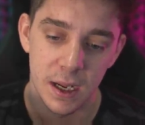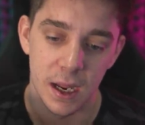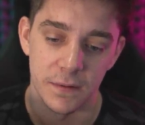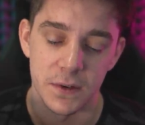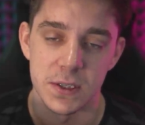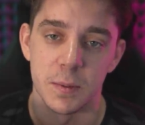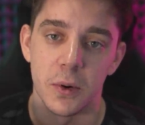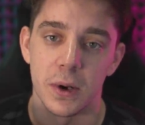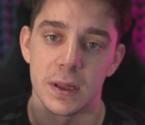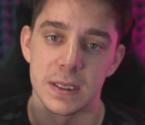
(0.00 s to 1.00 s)
and for
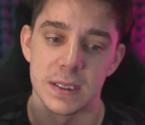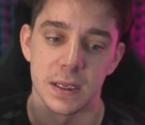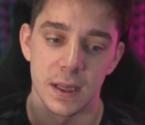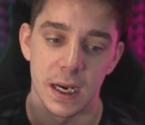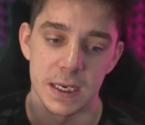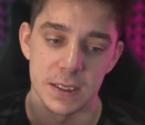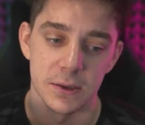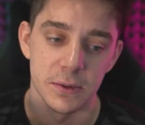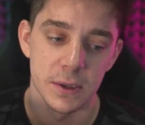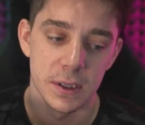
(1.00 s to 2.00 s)
supporting this thing that I
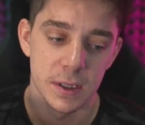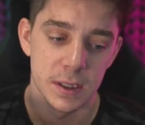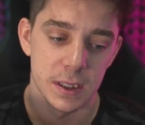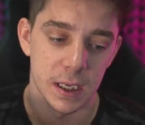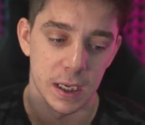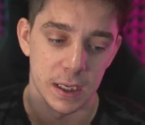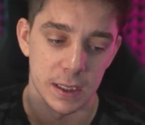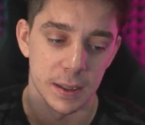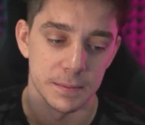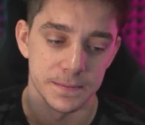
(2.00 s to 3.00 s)
do.
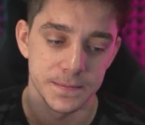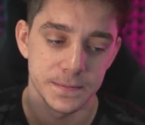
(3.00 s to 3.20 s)
Um,